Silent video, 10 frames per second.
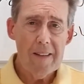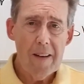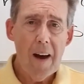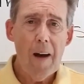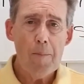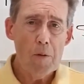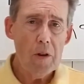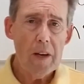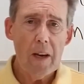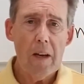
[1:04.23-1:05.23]
the top
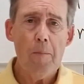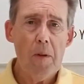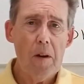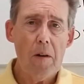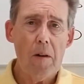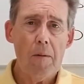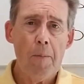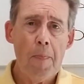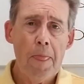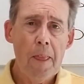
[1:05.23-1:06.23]
looking in a mirror,
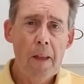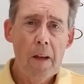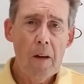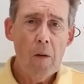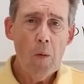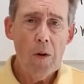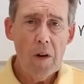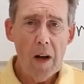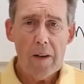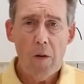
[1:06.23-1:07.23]
we're
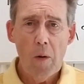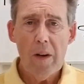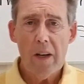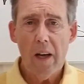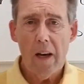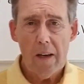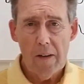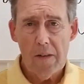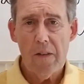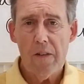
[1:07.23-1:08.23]
not going to get
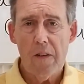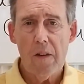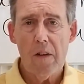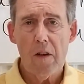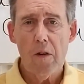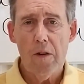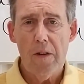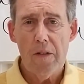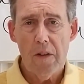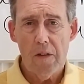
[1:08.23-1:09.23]
consistently good
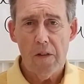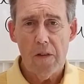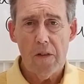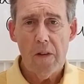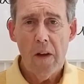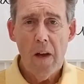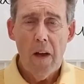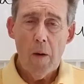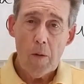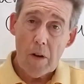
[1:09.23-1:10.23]
decisions.
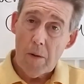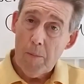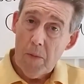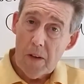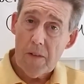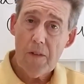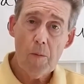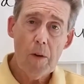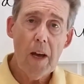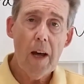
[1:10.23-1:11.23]
And we're going to miss the
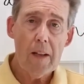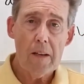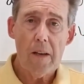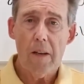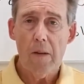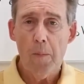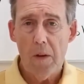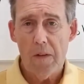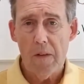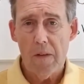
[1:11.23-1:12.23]
reality of the
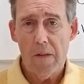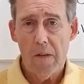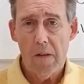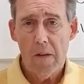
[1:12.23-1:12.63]
business.